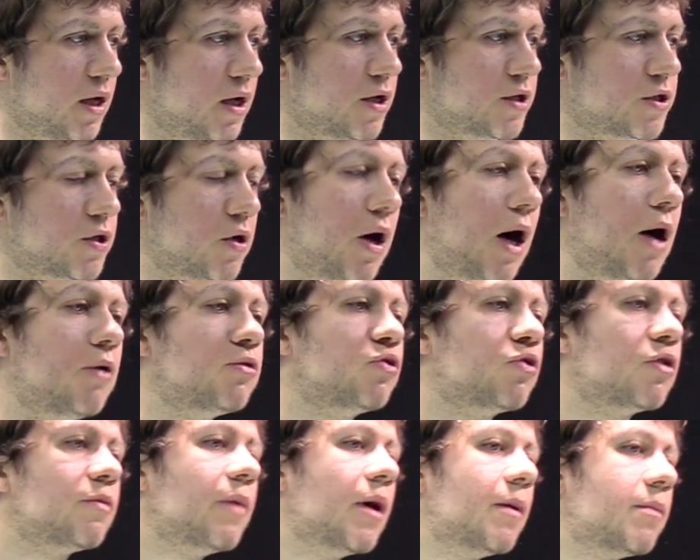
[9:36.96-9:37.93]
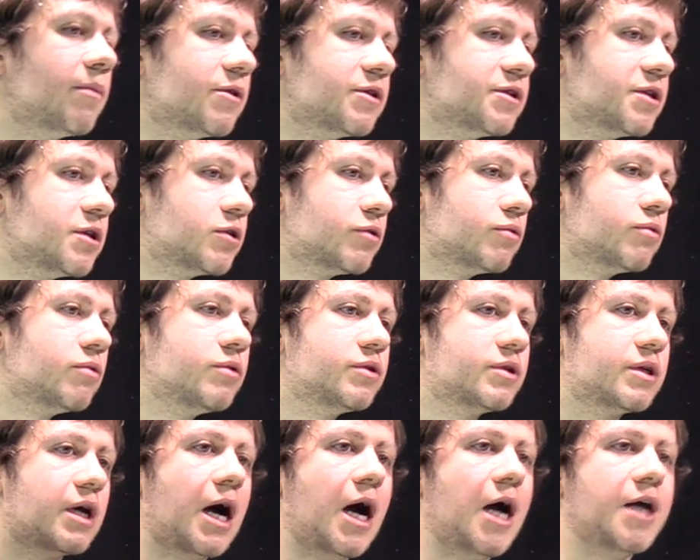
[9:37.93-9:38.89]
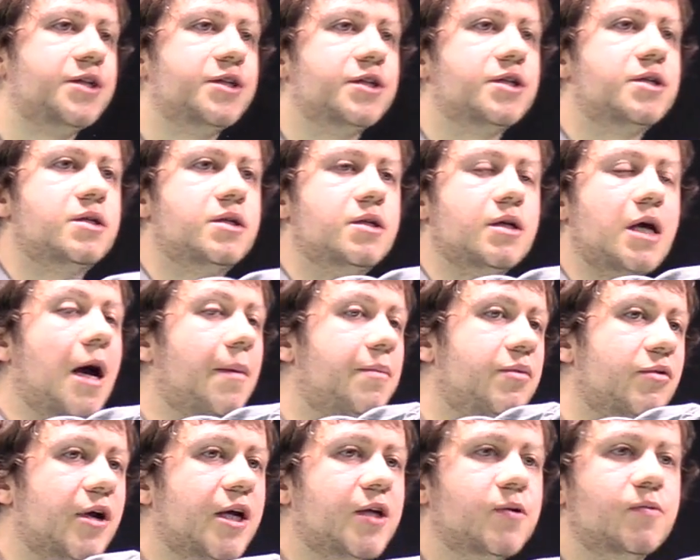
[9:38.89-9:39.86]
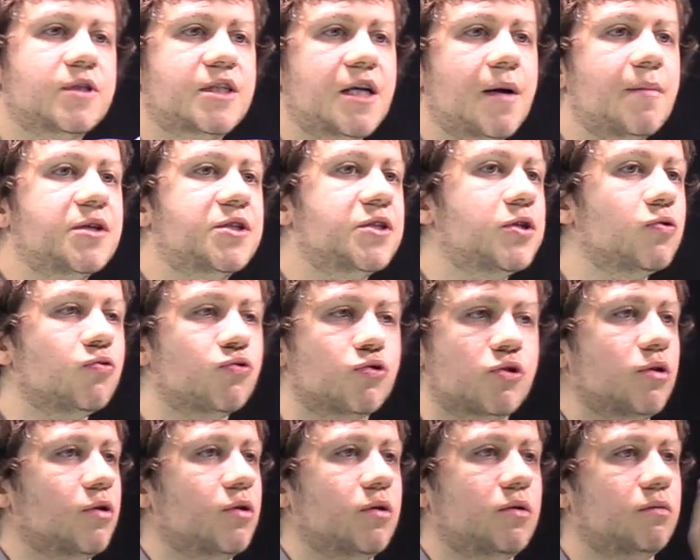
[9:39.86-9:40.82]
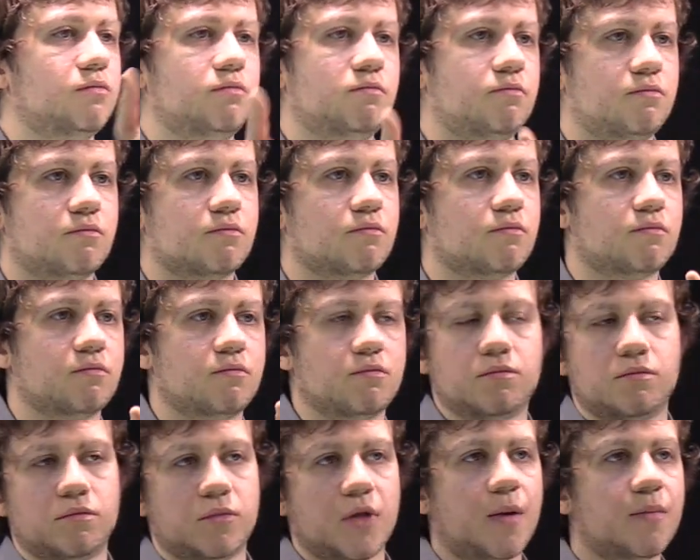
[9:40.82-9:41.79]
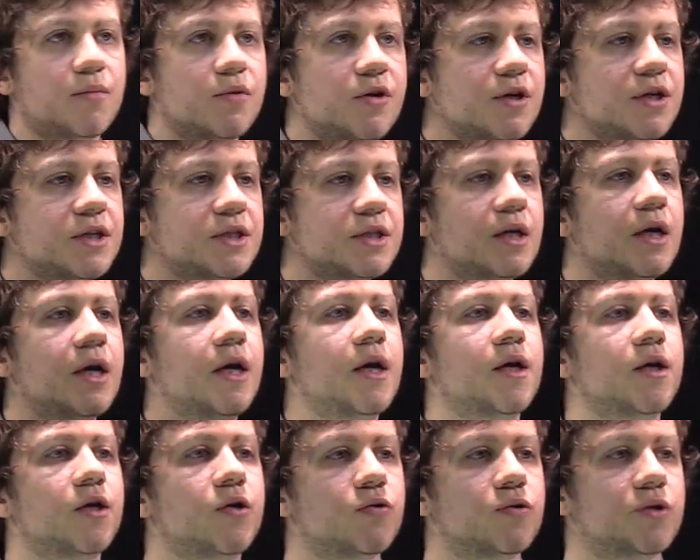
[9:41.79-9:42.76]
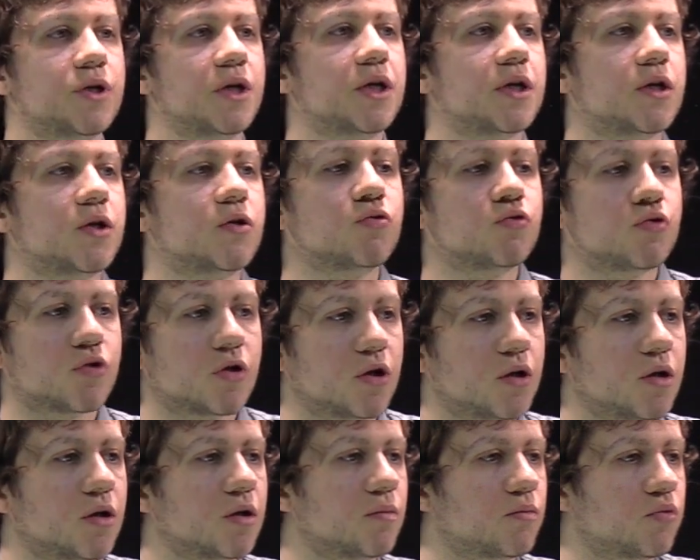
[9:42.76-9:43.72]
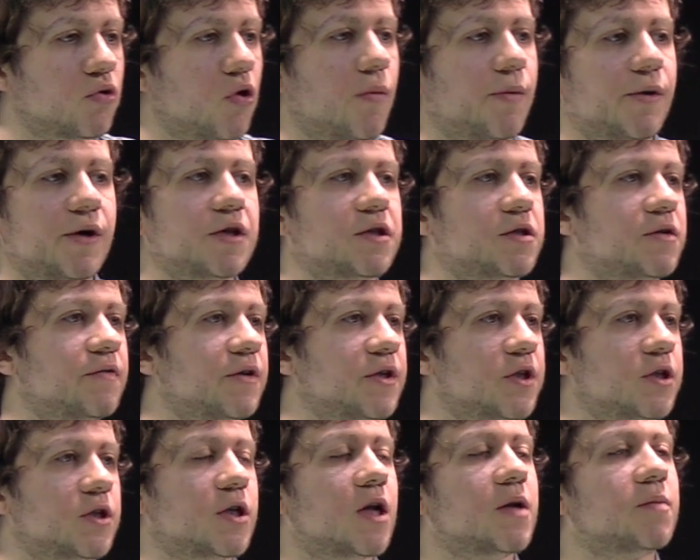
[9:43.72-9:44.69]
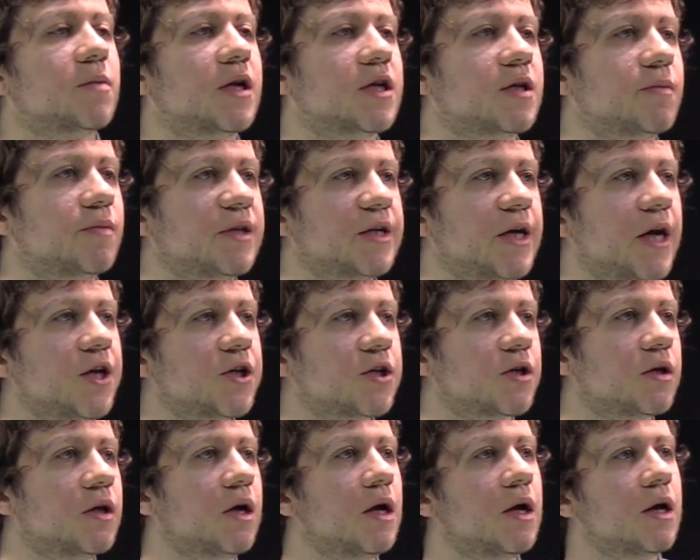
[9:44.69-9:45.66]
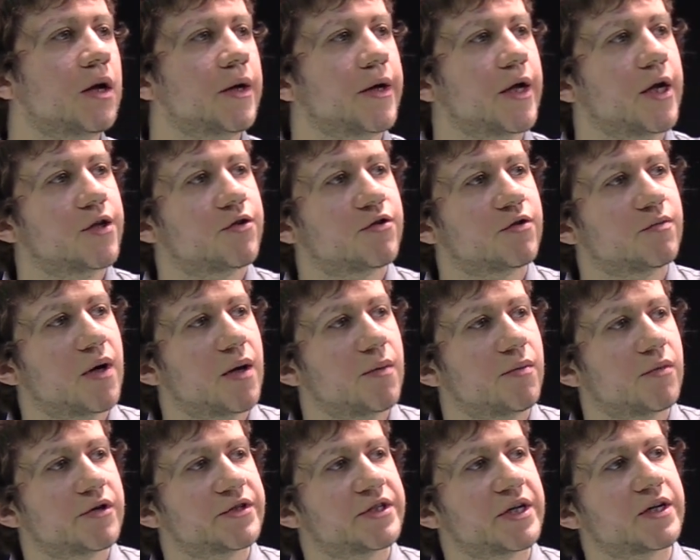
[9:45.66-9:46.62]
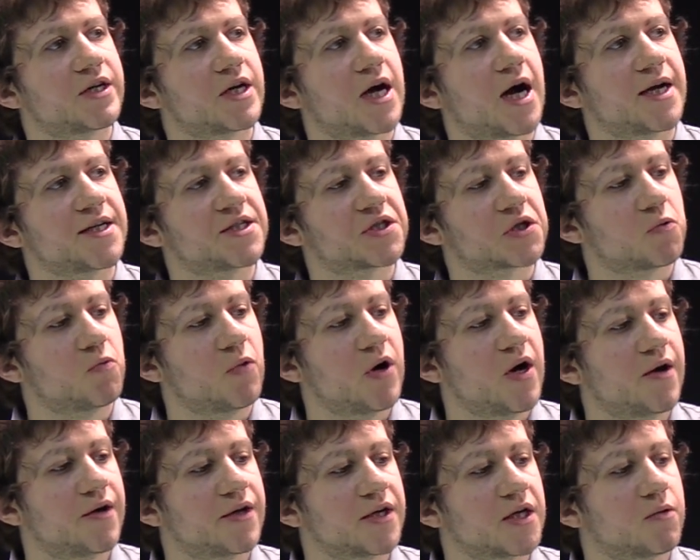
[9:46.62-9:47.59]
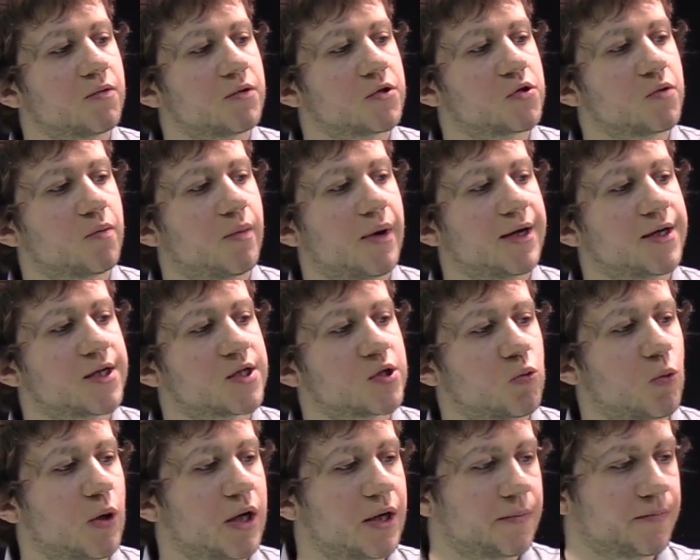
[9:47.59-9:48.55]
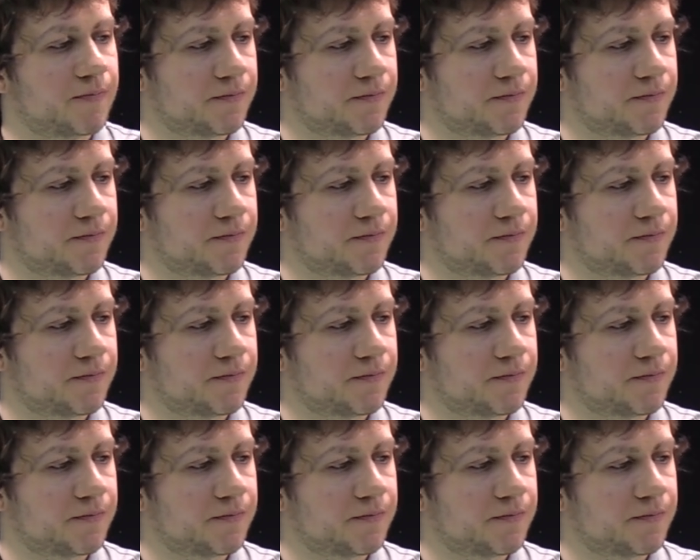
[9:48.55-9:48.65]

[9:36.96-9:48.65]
So how to remember these rules? I just operate with them as usual numbers, using usual properties of addition and multiplication, and remember that I squared equals to -1.